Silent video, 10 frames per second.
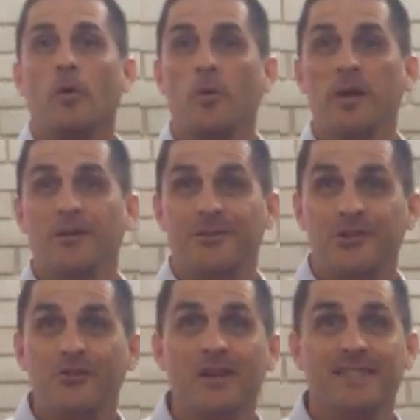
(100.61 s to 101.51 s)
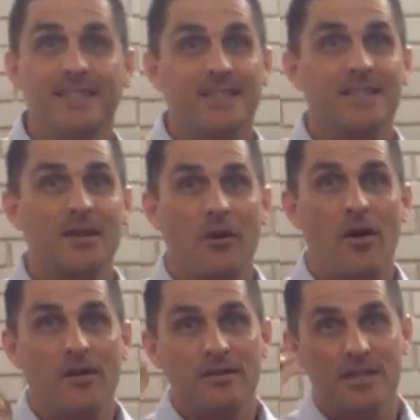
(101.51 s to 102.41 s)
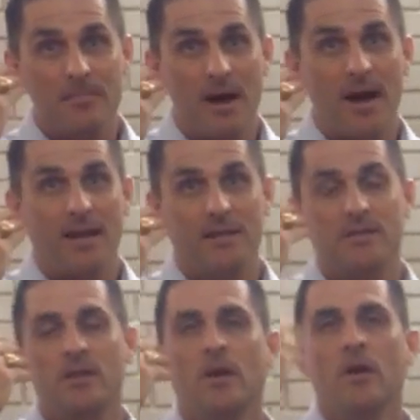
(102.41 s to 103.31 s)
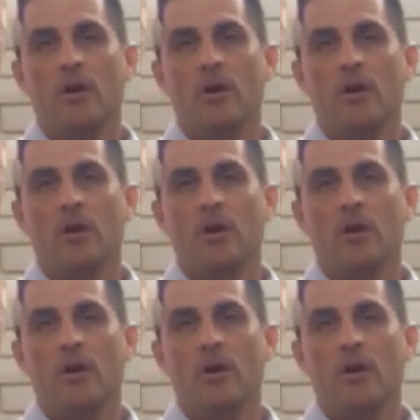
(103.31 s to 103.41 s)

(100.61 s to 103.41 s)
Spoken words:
where we are instructed to set our hearts and minds